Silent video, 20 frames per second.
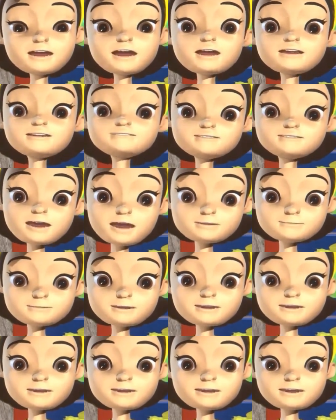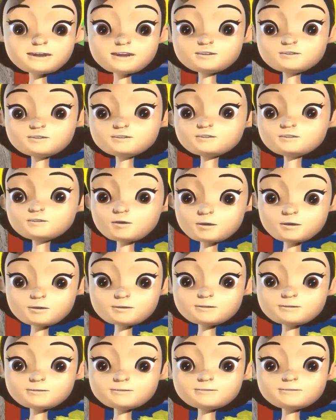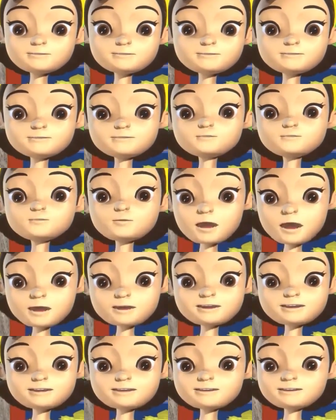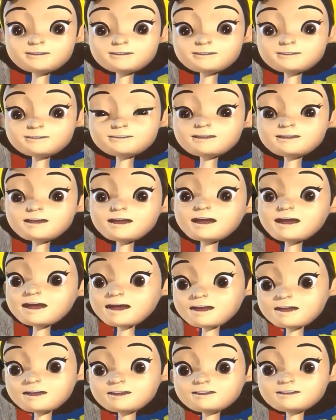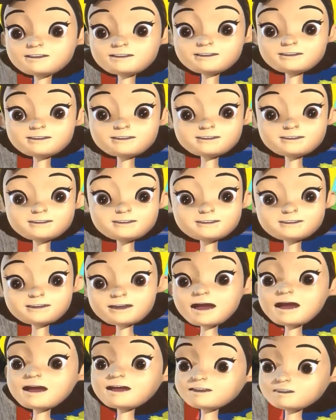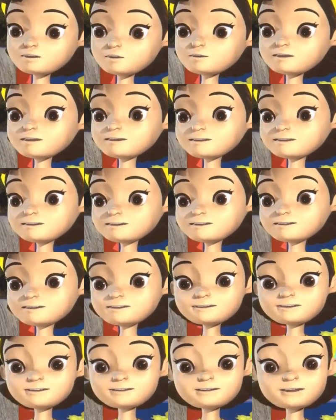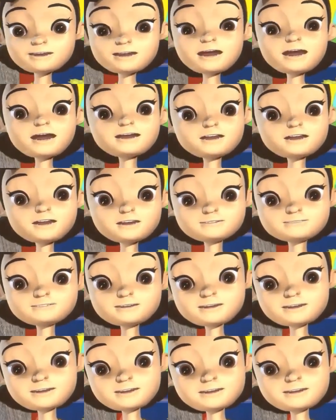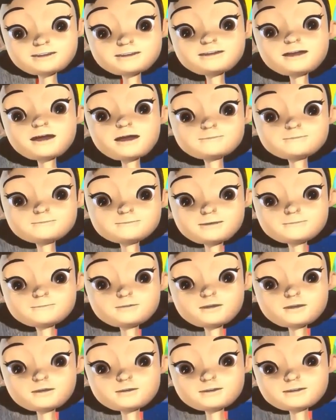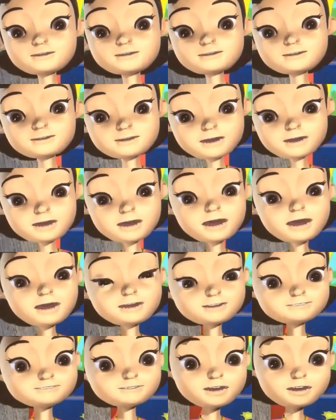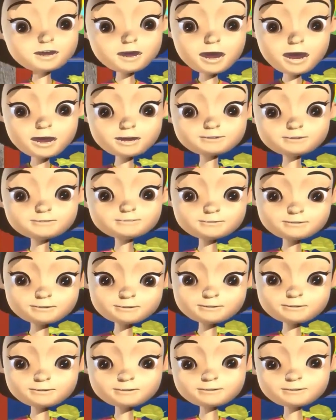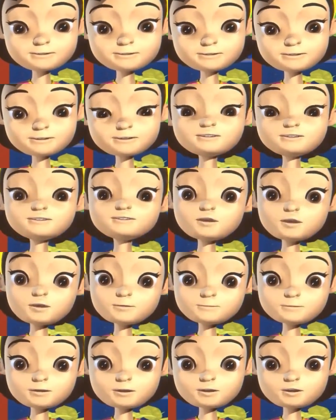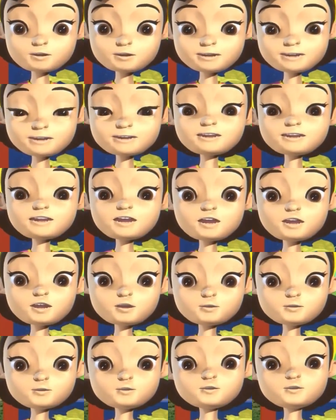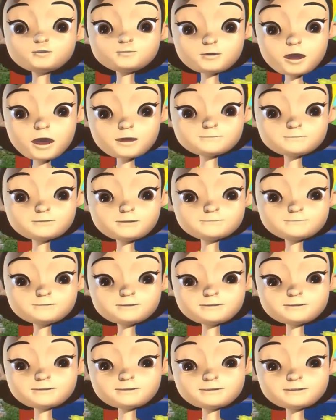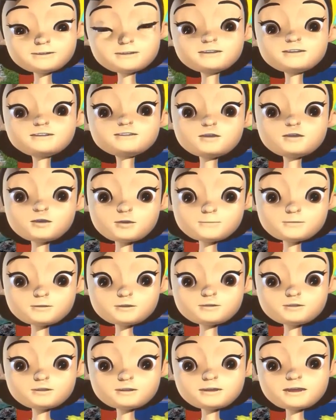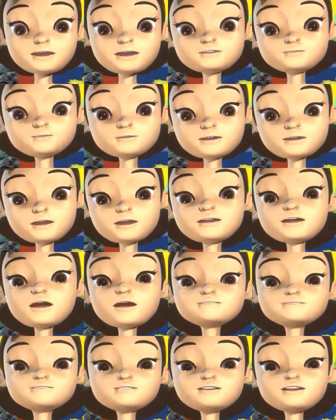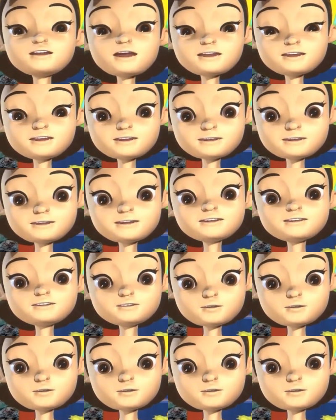Our environment includes soil, water, air, and noise. And all of these things can be polluted and affect our health. Soil pollution is a huge problem. Soil pollution is when there are harmful changes in